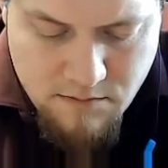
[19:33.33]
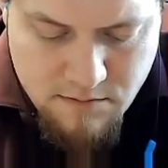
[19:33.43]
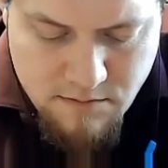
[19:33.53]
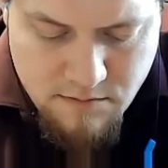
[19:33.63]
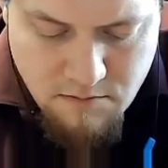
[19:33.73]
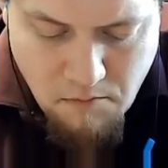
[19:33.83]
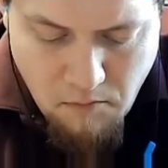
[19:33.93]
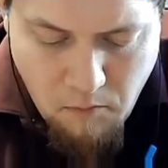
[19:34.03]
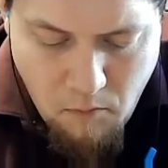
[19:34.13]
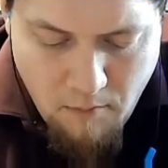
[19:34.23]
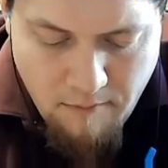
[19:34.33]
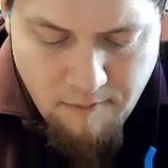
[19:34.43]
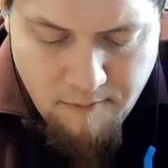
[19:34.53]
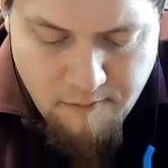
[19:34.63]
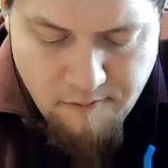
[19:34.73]

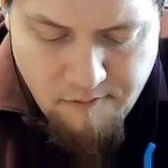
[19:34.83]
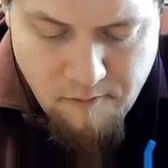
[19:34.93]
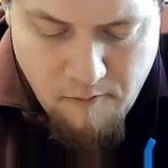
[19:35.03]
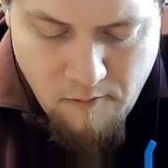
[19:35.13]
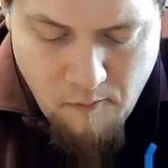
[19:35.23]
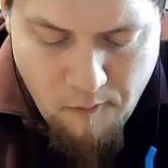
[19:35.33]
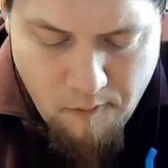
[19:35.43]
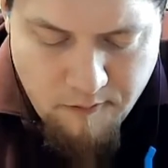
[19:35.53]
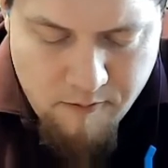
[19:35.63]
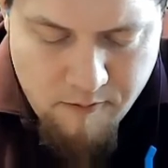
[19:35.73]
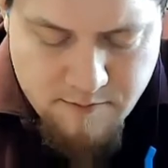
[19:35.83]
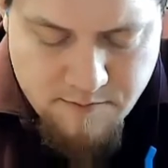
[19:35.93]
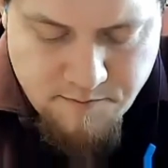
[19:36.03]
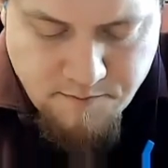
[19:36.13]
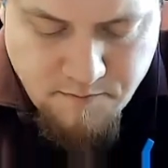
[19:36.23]

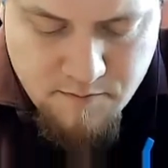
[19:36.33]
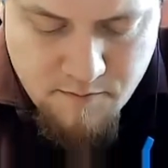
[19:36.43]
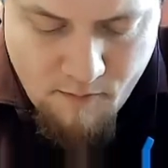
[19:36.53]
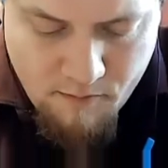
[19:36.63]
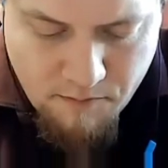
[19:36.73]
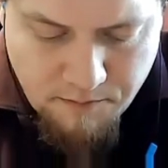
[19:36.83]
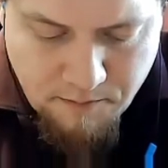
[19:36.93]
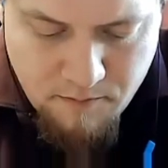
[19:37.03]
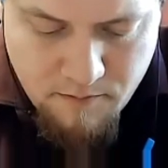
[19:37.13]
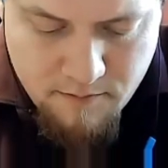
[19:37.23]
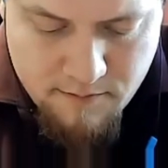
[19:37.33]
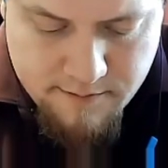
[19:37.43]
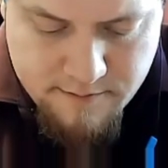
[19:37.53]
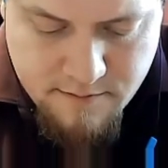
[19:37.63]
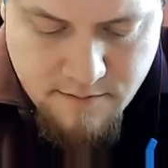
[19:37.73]

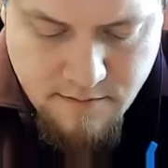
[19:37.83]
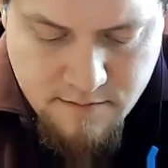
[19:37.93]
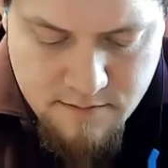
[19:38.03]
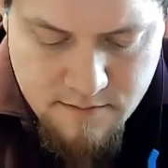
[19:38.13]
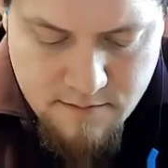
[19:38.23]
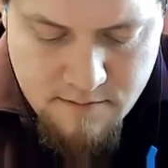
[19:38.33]
Nobody speaks.